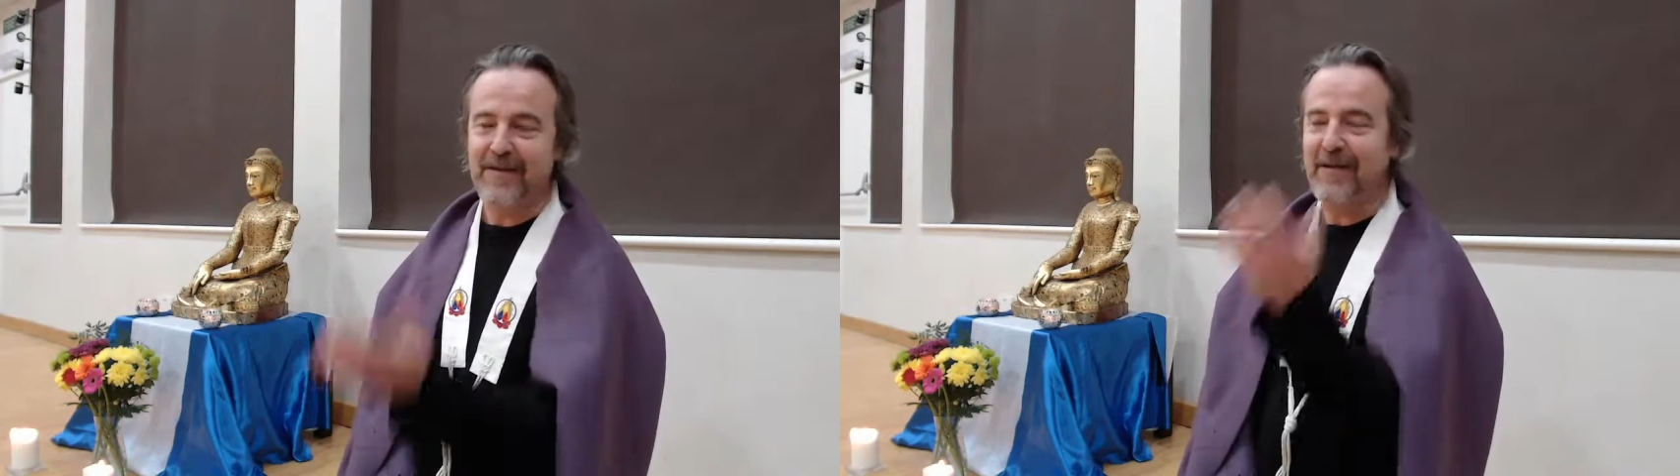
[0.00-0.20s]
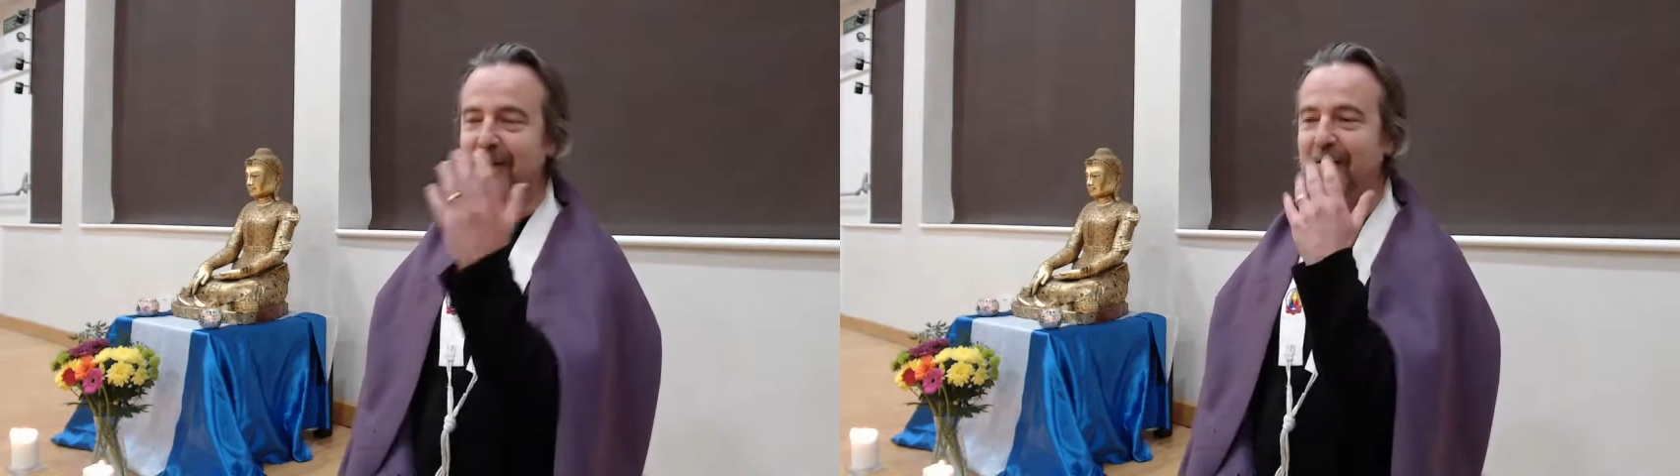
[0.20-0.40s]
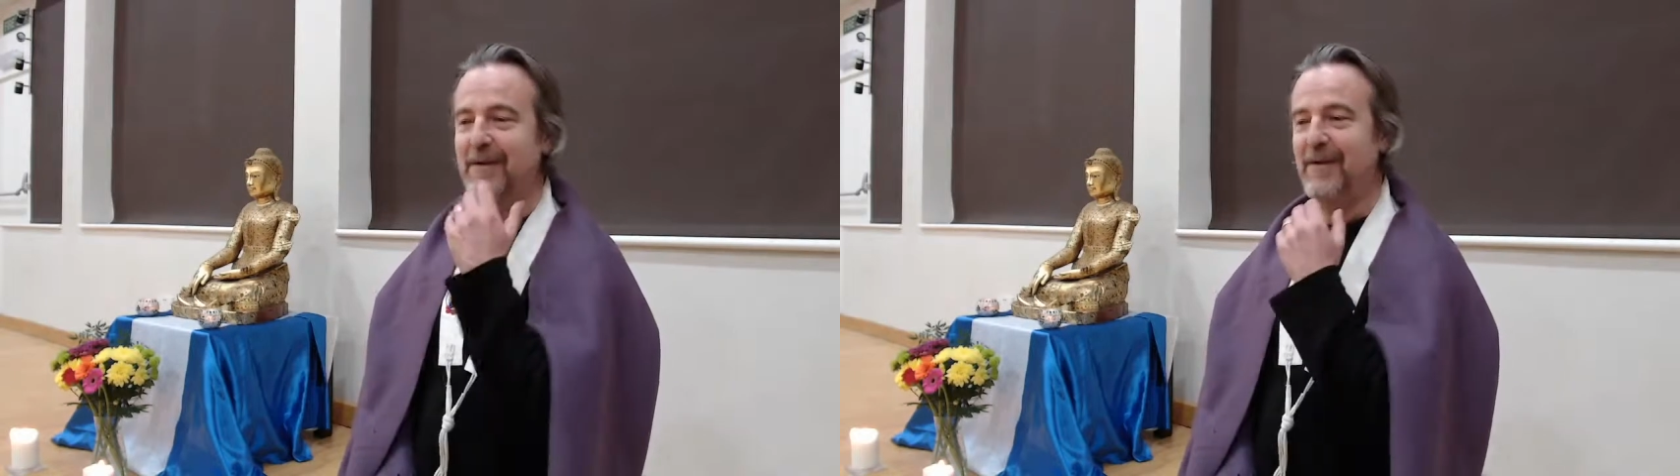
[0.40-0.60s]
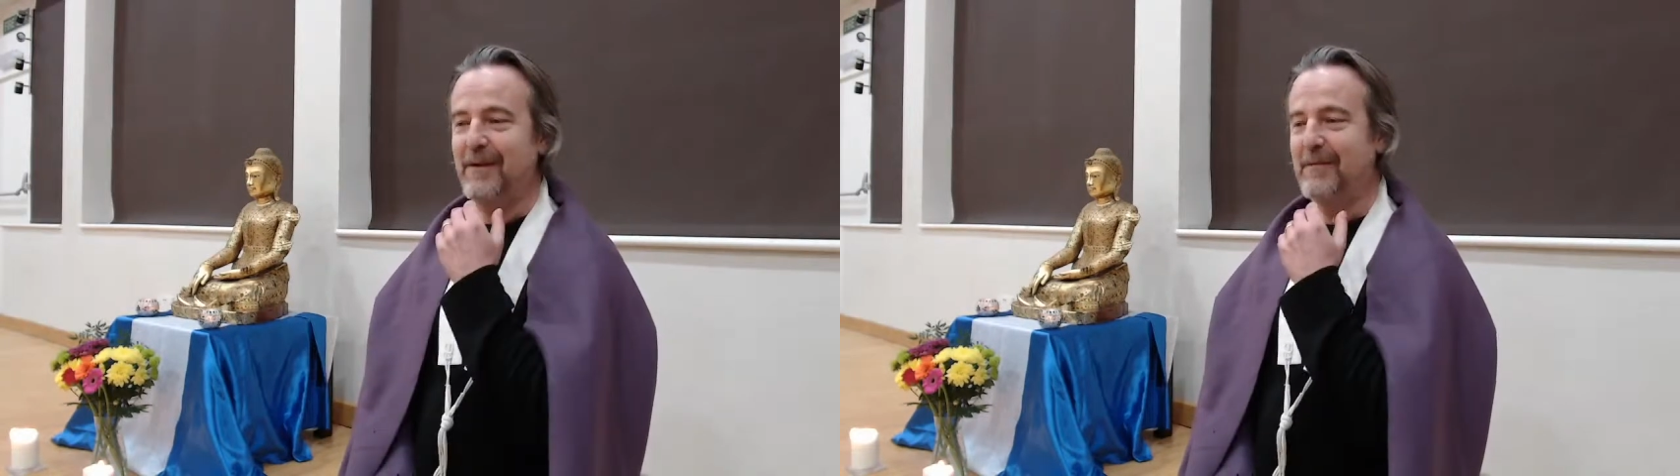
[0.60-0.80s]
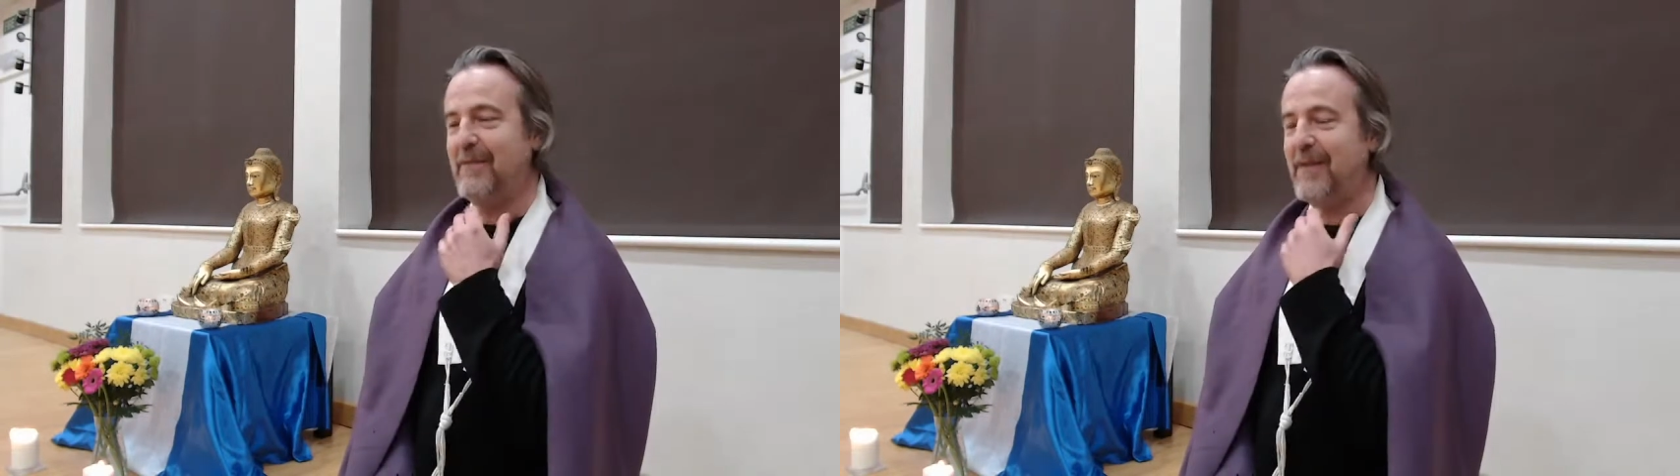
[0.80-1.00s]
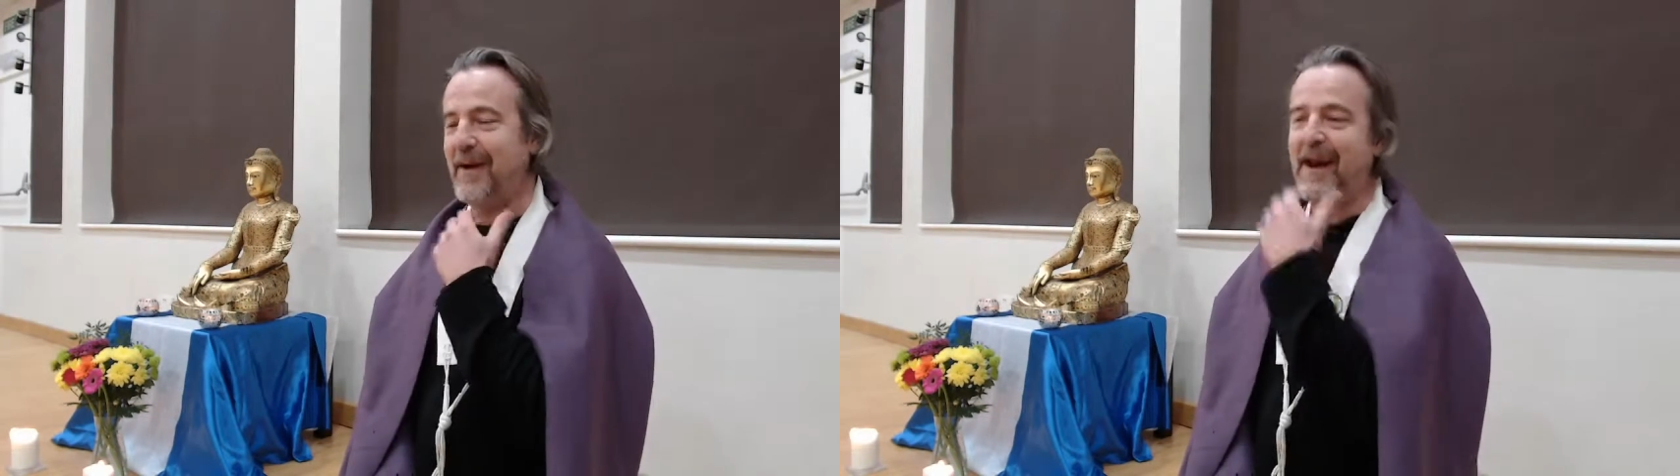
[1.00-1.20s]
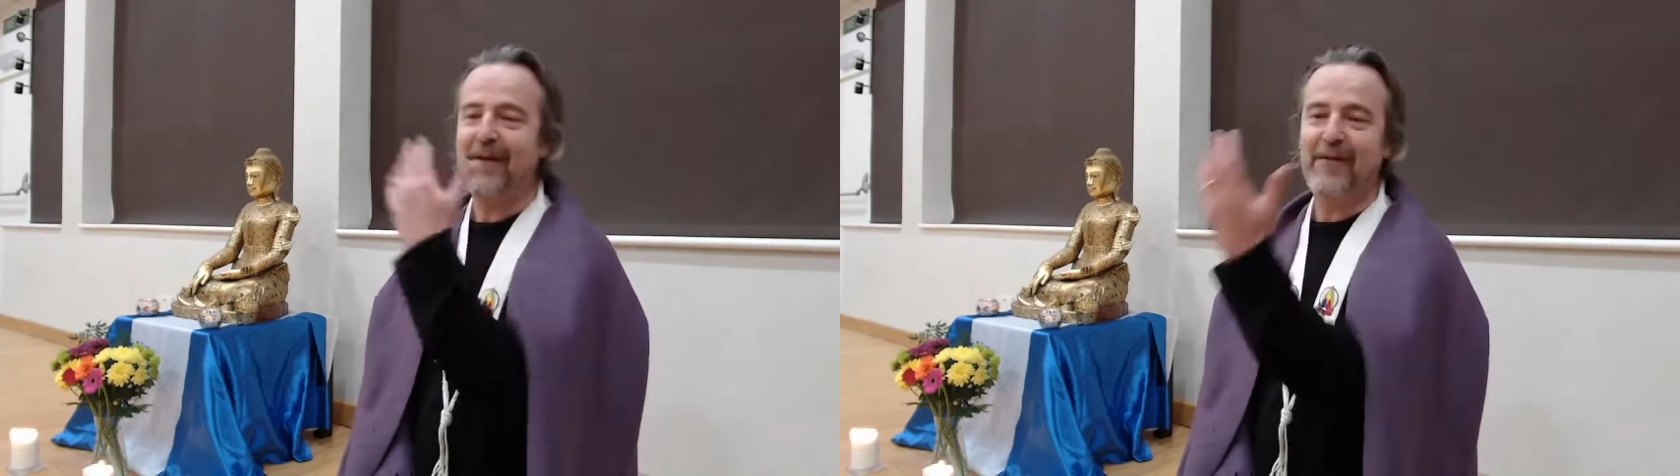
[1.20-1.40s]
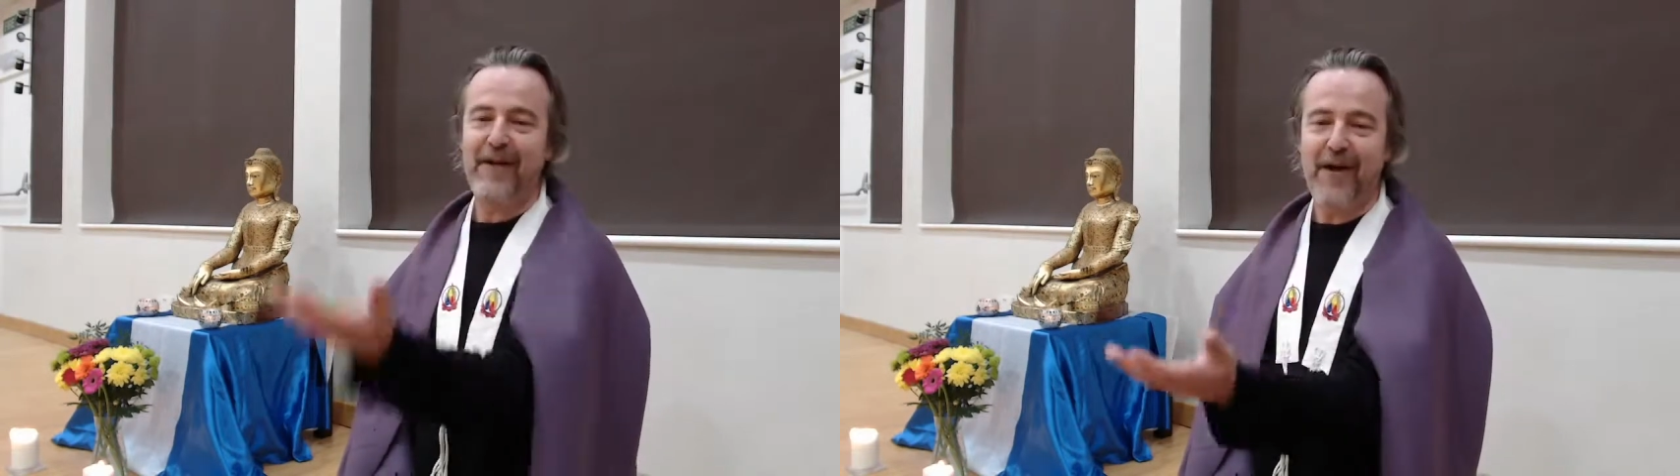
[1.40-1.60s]
you know, you get
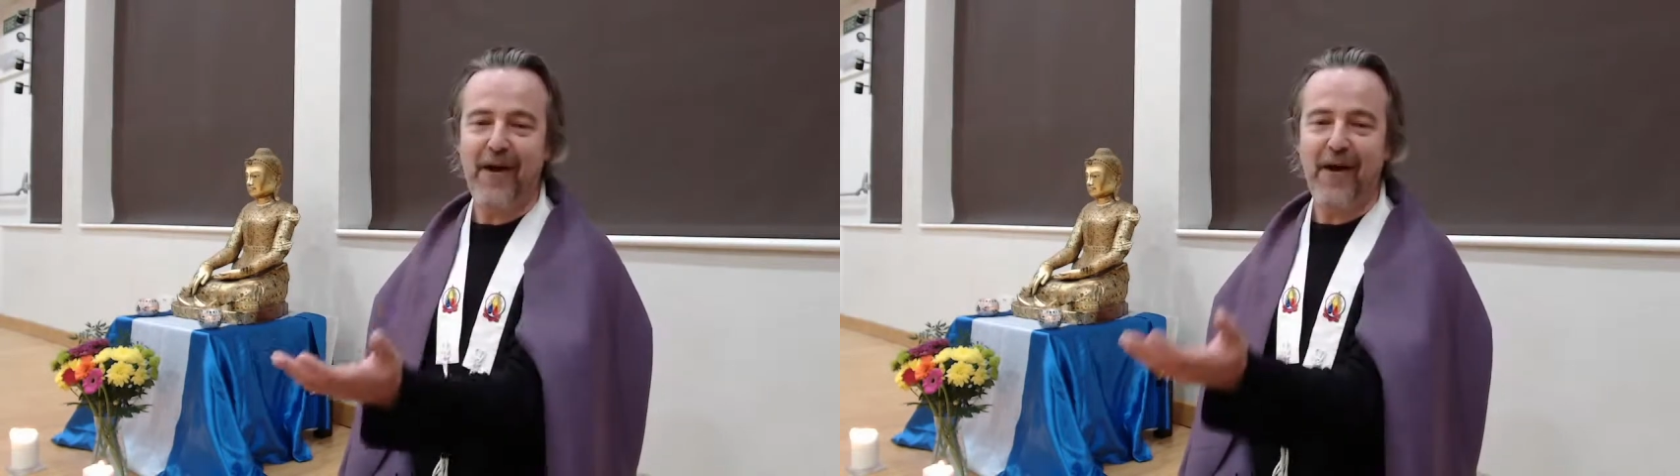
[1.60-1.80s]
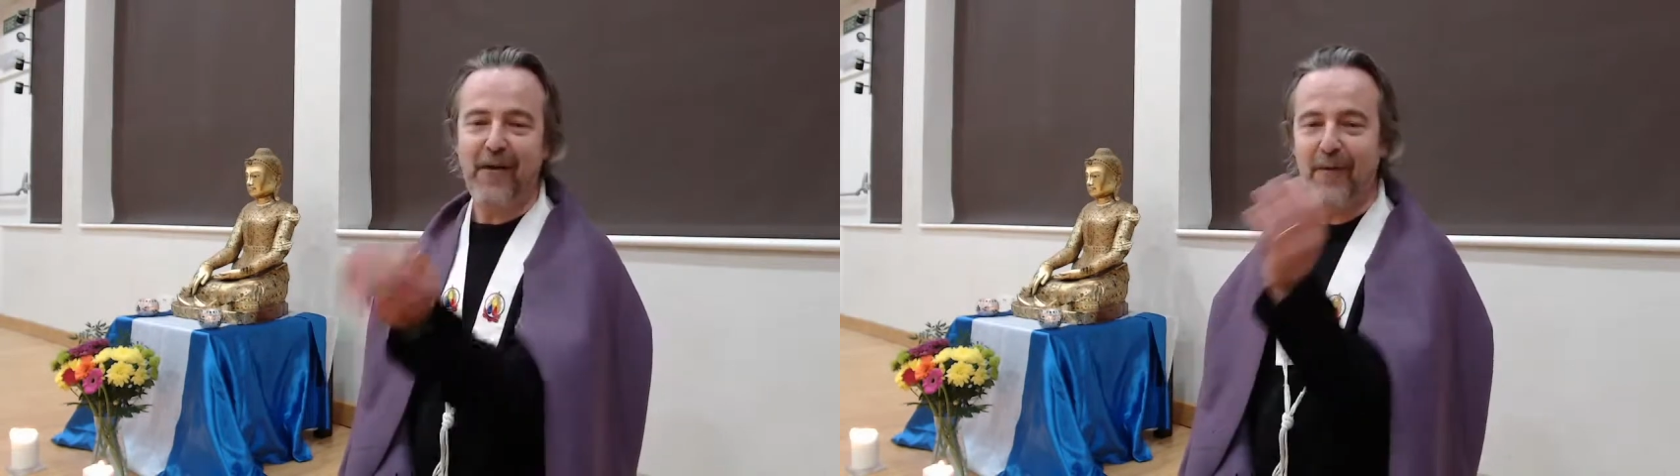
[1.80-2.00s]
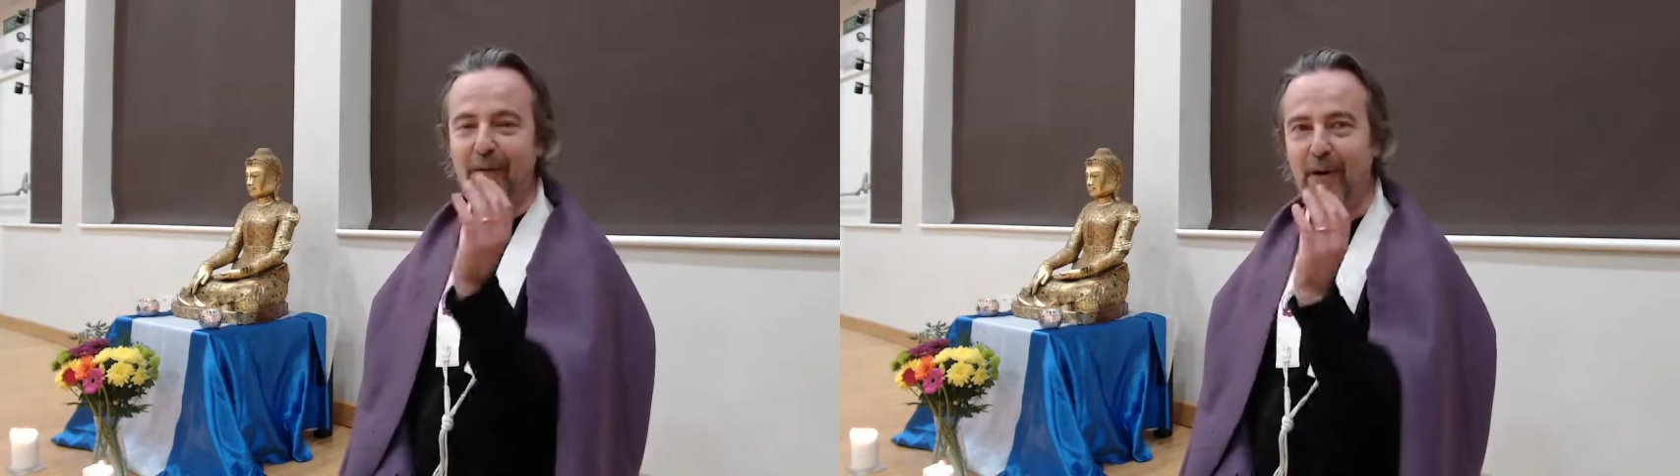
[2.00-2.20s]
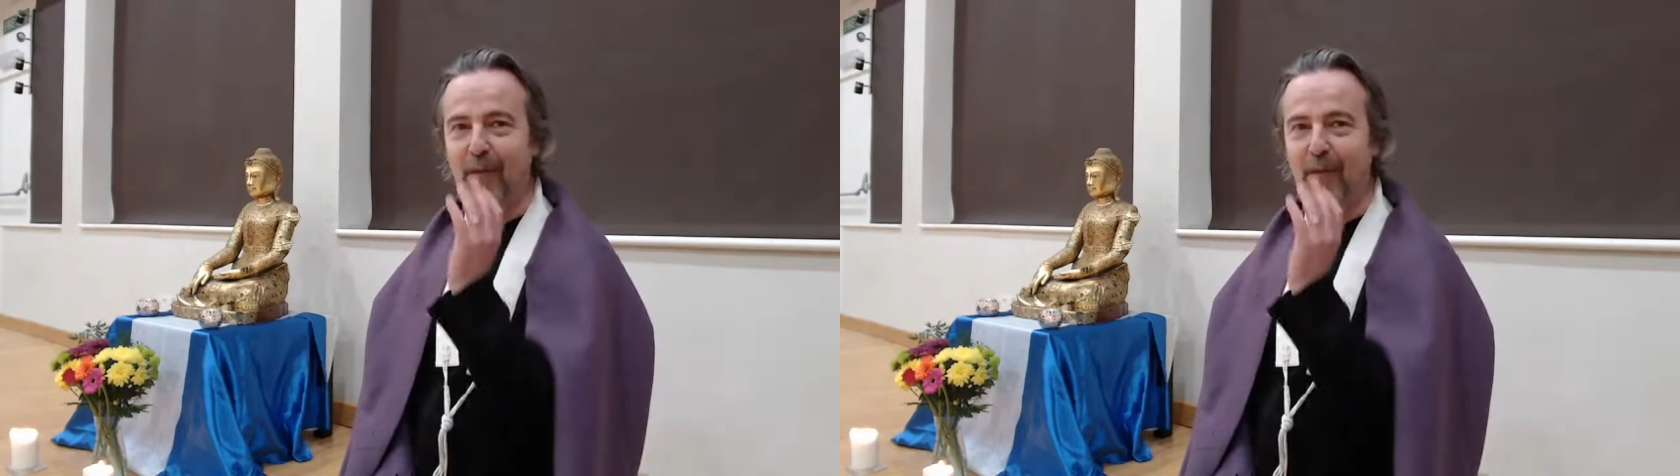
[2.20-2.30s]
out of the car or